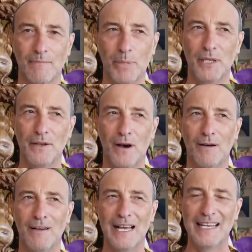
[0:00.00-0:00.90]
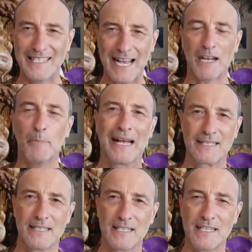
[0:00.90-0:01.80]
but not exact
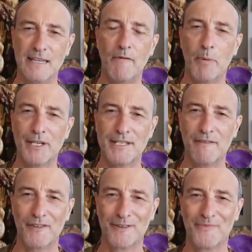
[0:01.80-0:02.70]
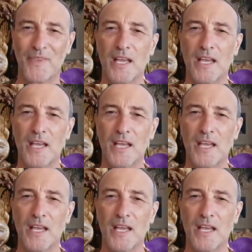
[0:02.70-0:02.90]
patterns because everybody's different.